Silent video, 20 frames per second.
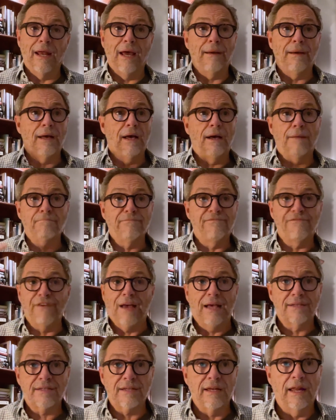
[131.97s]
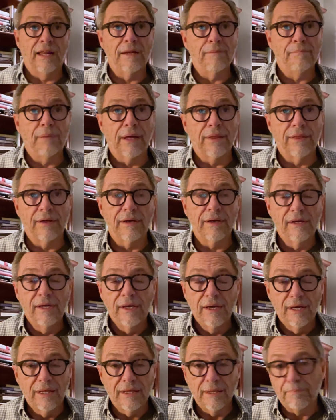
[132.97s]
I'm fascinated by
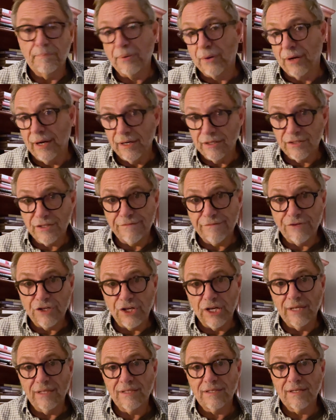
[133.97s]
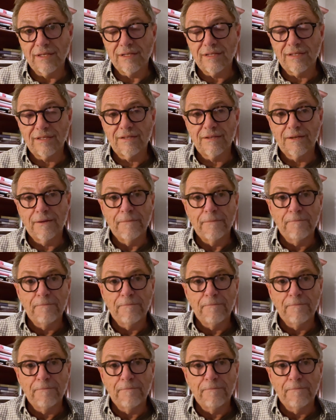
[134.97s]
the prayers of Jesus.